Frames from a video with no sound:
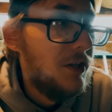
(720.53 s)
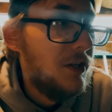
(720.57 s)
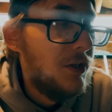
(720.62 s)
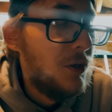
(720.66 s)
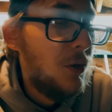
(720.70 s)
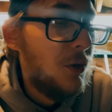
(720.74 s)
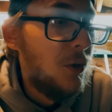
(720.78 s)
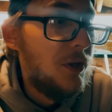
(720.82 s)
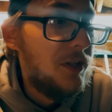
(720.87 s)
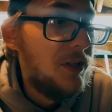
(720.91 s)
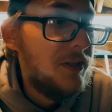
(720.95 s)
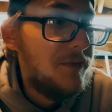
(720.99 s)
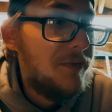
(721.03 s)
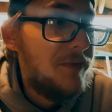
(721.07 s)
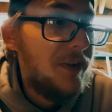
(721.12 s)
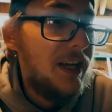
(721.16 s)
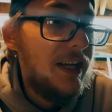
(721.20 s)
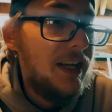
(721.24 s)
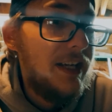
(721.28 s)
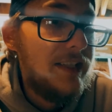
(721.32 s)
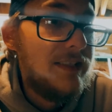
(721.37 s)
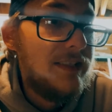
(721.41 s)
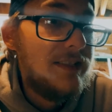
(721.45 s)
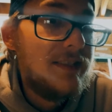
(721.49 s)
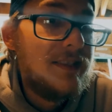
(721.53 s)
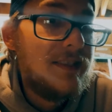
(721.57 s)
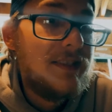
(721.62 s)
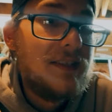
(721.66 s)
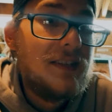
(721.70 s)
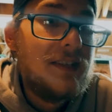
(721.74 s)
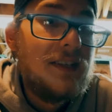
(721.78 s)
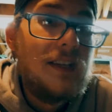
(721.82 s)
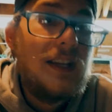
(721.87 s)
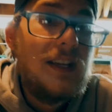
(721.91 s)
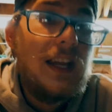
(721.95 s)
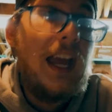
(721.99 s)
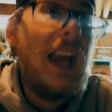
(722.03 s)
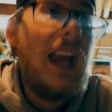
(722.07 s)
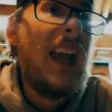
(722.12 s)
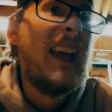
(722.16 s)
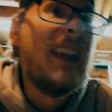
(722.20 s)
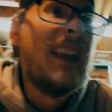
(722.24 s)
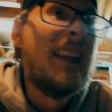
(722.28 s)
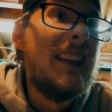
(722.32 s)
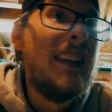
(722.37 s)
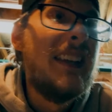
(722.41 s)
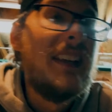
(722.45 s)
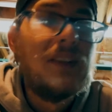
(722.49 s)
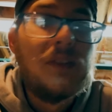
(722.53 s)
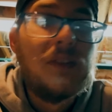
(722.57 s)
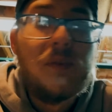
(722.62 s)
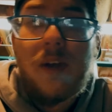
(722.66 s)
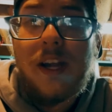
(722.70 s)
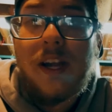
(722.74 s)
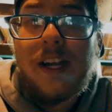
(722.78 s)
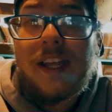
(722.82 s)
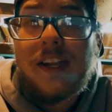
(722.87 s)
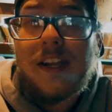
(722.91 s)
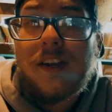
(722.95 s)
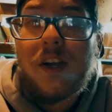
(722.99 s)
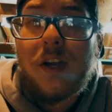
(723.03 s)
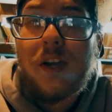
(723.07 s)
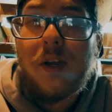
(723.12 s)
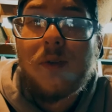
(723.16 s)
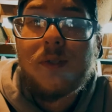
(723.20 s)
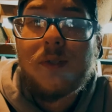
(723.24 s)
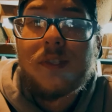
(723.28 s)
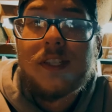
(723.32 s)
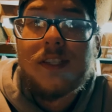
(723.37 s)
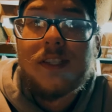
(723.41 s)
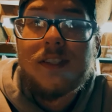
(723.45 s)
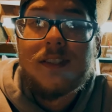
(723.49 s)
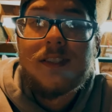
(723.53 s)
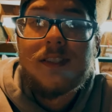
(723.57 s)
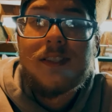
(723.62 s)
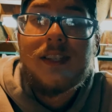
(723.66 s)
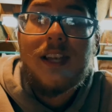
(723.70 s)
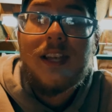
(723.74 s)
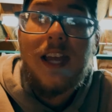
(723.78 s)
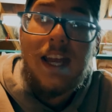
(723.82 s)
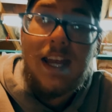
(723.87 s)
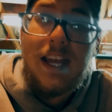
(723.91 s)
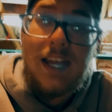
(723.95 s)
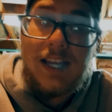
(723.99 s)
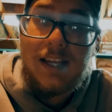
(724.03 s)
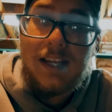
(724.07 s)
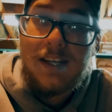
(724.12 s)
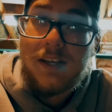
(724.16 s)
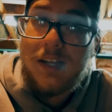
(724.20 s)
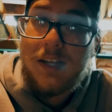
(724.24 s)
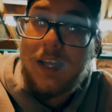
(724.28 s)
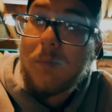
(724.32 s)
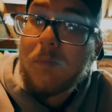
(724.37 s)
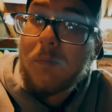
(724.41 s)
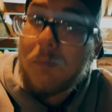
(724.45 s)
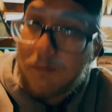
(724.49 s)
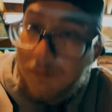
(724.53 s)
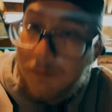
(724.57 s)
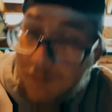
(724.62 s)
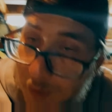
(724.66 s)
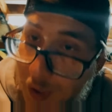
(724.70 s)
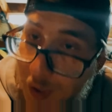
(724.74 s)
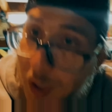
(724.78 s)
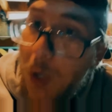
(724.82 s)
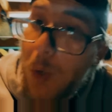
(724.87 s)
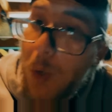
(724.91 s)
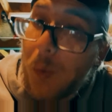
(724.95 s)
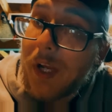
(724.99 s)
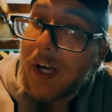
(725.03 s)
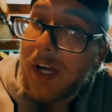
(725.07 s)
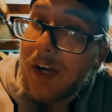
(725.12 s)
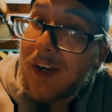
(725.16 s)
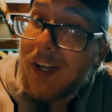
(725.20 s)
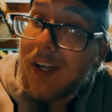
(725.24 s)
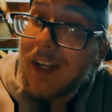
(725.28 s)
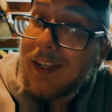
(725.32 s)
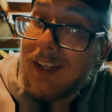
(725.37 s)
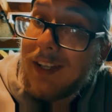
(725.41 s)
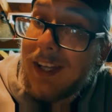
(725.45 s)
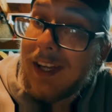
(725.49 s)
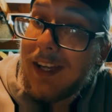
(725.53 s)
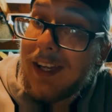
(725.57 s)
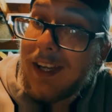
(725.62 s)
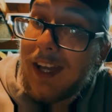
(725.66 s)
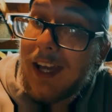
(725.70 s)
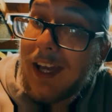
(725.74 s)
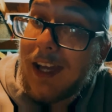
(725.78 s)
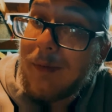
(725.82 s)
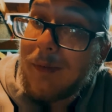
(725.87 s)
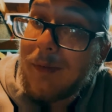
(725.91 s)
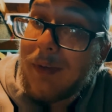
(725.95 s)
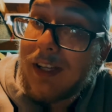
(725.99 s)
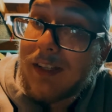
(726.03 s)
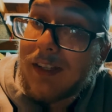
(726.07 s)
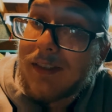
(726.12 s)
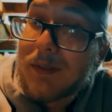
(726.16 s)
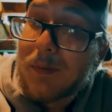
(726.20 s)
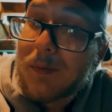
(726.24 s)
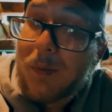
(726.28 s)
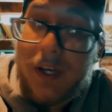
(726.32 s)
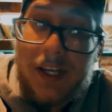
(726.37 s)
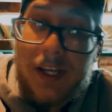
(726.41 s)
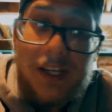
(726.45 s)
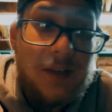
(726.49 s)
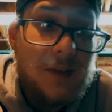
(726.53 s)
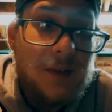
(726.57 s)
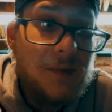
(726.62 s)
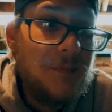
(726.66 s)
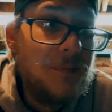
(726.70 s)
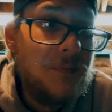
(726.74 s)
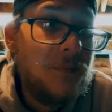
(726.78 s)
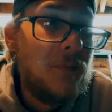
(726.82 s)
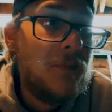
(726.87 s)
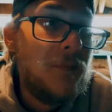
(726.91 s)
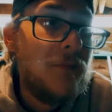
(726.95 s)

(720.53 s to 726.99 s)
cooling fans, and then the radiator hoses and cold air intake came in as well.